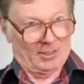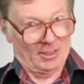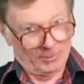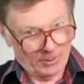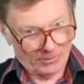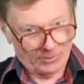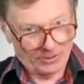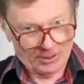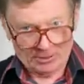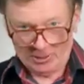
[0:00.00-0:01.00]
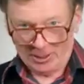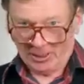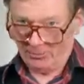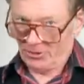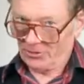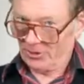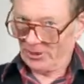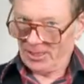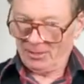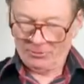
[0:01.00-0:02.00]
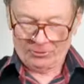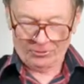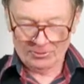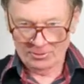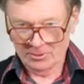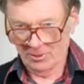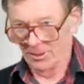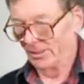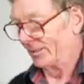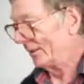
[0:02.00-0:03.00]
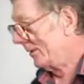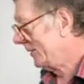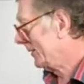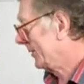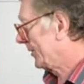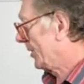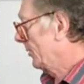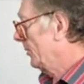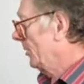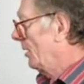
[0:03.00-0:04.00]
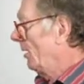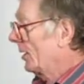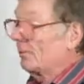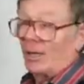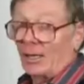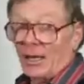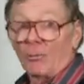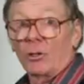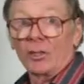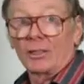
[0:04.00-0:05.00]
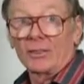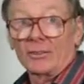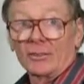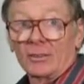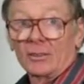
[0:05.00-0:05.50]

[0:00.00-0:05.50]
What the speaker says: In the middle of the night I wake up designing cameras. So I can make a camera like this.